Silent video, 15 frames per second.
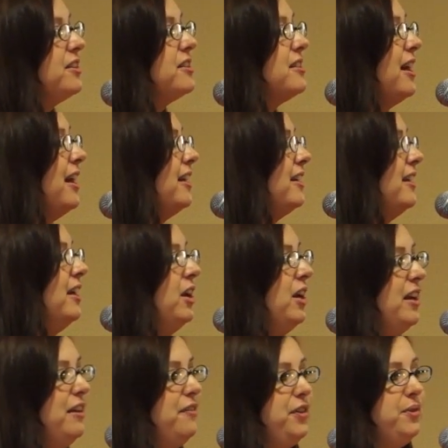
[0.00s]
looks like,
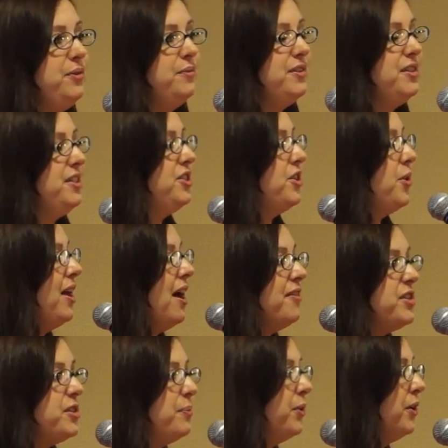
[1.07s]
if you don't
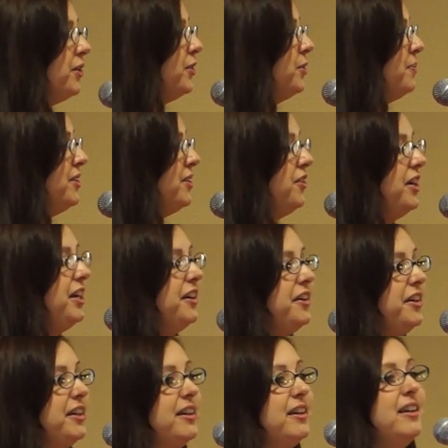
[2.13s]
have a support group in your
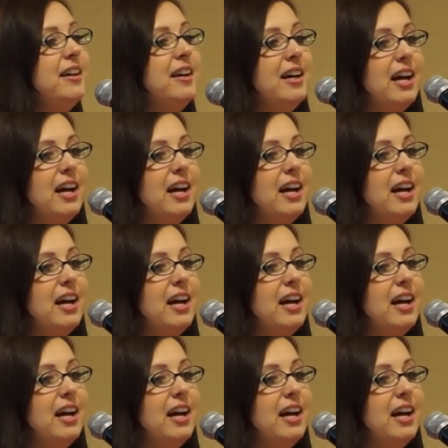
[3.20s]
area,